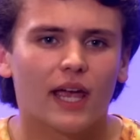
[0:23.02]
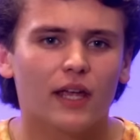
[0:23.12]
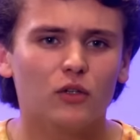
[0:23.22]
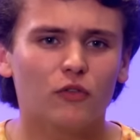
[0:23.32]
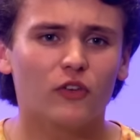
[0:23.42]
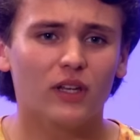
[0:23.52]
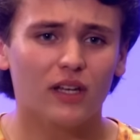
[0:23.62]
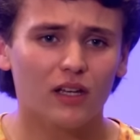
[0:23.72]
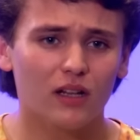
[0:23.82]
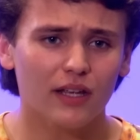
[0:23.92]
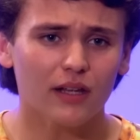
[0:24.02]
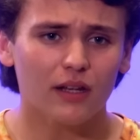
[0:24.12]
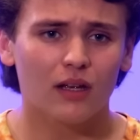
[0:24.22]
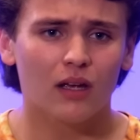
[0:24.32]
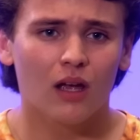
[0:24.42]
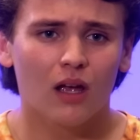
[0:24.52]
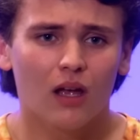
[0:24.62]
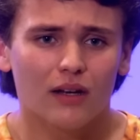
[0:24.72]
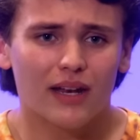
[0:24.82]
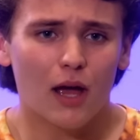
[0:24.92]
Can you feel it?
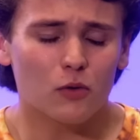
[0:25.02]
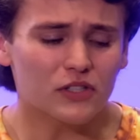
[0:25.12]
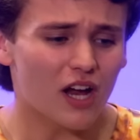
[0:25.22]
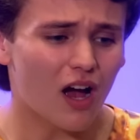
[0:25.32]
Now it's